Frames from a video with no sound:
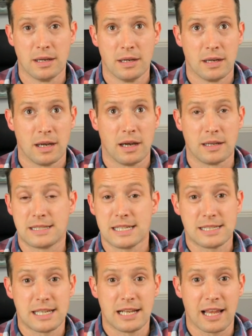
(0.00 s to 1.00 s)

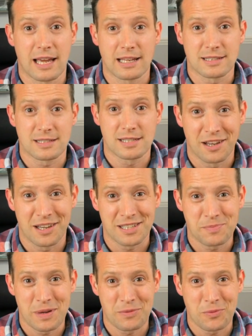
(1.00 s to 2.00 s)
Disneyland has
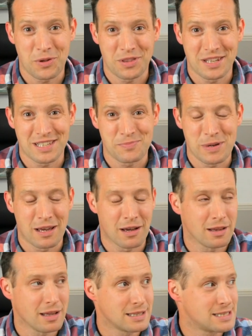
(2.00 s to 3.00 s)
been one that's been
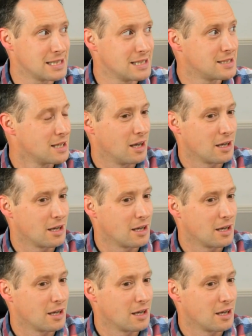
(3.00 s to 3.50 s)
highlighted.